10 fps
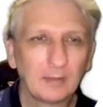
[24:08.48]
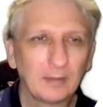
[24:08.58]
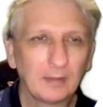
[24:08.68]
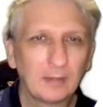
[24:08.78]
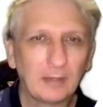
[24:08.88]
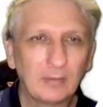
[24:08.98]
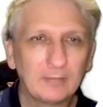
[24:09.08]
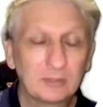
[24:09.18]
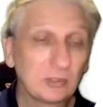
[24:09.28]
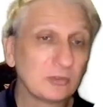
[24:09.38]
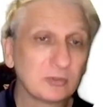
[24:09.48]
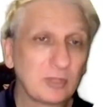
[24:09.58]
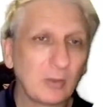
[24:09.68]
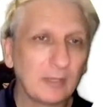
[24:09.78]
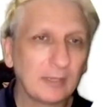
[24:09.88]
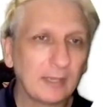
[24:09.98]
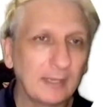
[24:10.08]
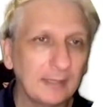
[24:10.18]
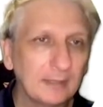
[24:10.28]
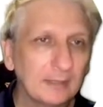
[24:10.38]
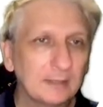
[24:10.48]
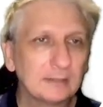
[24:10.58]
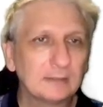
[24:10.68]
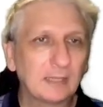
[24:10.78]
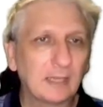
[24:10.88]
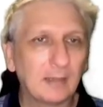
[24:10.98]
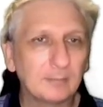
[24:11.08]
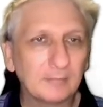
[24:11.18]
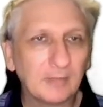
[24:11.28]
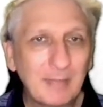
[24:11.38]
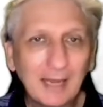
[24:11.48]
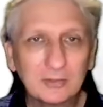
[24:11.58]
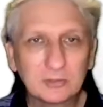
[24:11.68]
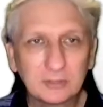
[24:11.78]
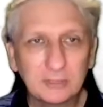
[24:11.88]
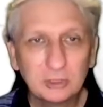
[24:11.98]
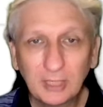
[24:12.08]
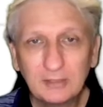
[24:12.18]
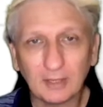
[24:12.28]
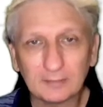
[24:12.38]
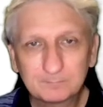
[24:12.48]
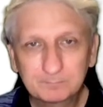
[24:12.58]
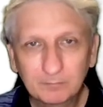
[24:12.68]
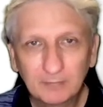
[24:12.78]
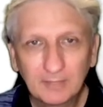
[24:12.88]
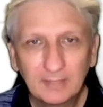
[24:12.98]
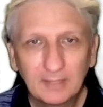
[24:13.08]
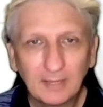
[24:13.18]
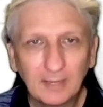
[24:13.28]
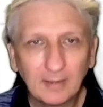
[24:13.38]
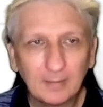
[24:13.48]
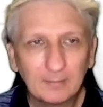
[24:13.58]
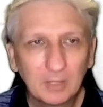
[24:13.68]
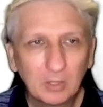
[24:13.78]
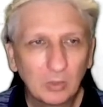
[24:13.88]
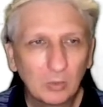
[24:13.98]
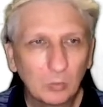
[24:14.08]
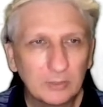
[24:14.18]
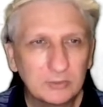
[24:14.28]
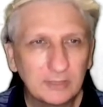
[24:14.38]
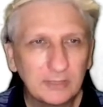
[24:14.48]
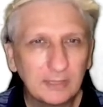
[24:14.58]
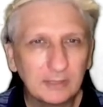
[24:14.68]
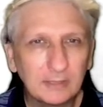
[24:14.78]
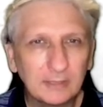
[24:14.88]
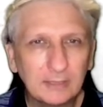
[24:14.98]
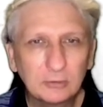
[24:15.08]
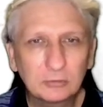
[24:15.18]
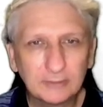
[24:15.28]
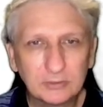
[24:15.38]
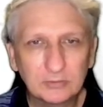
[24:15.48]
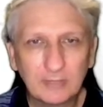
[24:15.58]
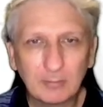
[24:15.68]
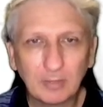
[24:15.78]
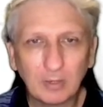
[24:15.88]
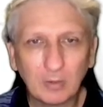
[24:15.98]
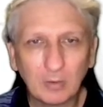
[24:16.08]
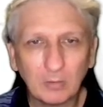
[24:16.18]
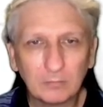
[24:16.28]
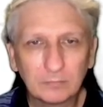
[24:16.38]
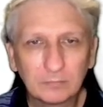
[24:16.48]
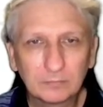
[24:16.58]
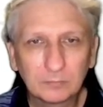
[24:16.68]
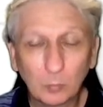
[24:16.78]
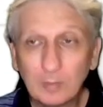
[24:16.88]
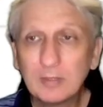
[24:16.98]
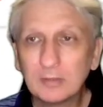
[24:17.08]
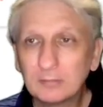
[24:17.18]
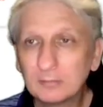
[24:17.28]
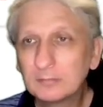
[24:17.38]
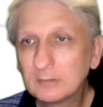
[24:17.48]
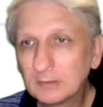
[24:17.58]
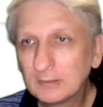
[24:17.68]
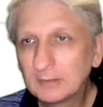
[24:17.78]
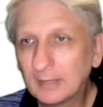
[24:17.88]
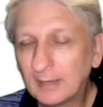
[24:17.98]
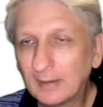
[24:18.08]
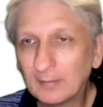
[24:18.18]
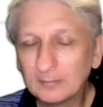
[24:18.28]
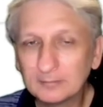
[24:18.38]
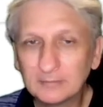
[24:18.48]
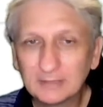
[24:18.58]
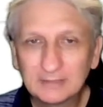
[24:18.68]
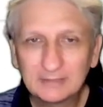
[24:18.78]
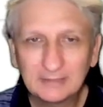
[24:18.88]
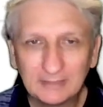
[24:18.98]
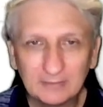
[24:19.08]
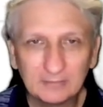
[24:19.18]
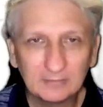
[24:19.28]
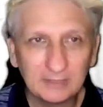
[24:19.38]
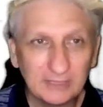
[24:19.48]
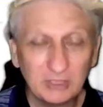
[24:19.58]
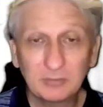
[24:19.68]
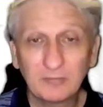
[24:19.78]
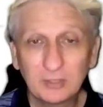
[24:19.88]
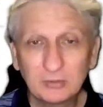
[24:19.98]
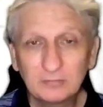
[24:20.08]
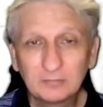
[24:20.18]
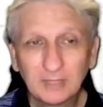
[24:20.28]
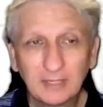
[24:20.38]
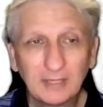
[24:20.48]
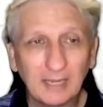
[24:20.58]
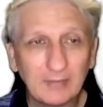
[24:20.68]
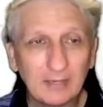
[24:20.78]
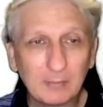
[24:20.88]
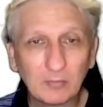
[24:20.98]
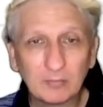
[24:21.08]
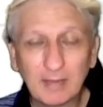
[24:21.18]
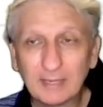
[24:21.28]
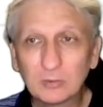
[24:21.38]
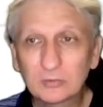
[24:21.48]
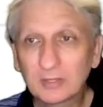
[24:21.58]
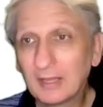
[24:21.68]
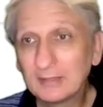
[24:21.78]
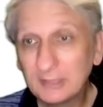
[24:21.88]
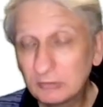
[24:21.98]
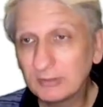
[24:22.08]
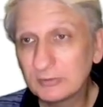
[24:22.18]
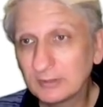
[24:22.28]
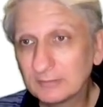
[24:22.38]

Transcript: Oh, and that's just showing a um, the balance in gender. Um, we're seeing an increased number of women um, in the teaching profession, and the number of males are decreasing.